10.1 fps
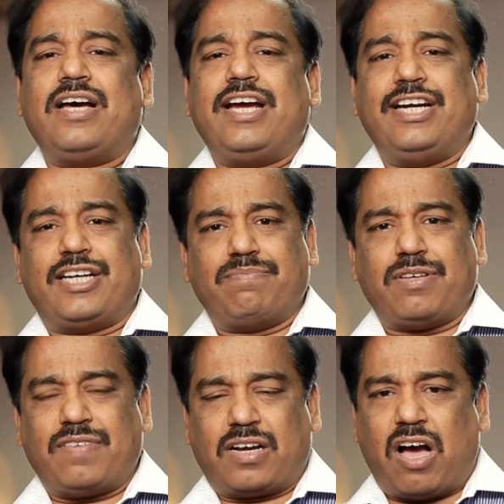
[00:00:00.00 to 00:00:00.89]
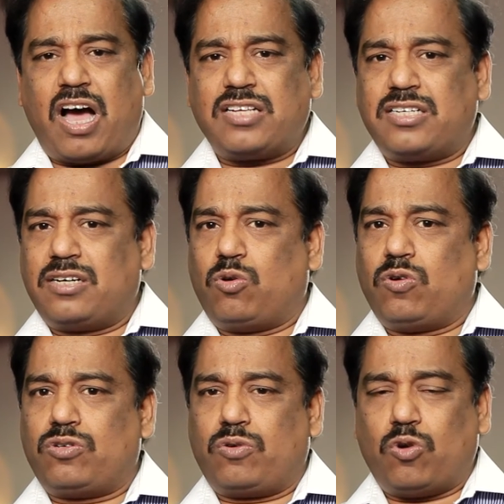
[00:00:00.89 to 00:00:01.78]
in terms of the cost and
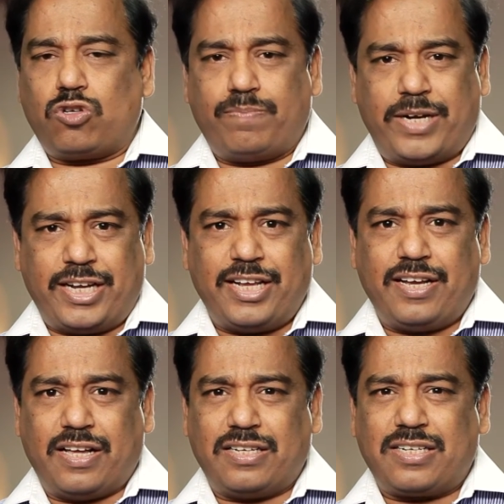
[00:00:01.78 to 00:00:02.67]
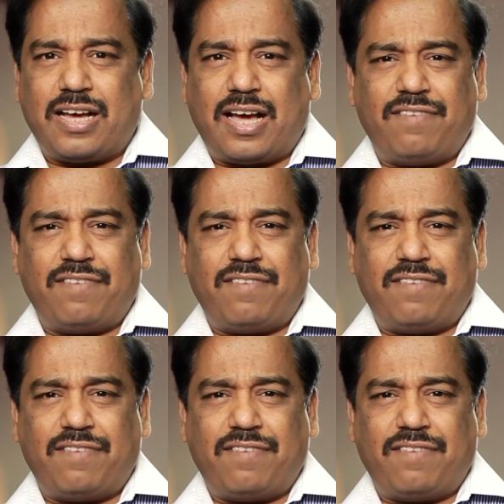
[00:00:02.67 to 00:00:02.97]
course materials, I